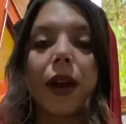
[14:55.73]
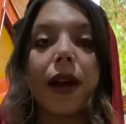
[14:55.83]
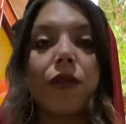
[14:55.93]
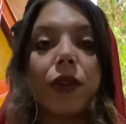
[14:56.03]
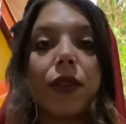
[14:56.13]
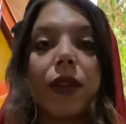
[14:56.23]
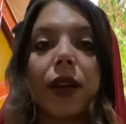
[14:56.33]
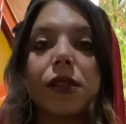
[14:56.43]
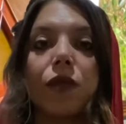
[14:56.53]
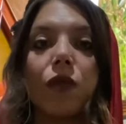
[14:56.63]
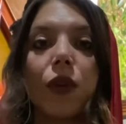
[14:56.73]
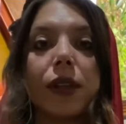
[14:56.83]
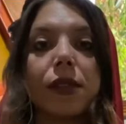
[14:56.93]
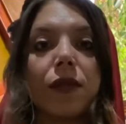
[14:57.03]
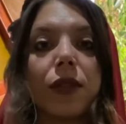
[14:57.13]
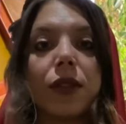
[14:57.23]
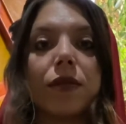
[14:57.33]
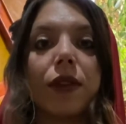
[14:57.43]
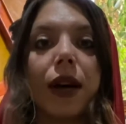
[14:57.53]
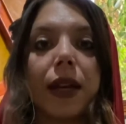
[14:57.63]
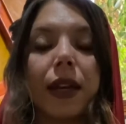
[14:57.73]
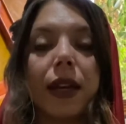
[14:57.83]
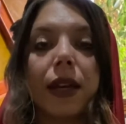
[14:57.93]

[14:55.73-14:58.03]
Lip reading: Everything is a voice of the divine.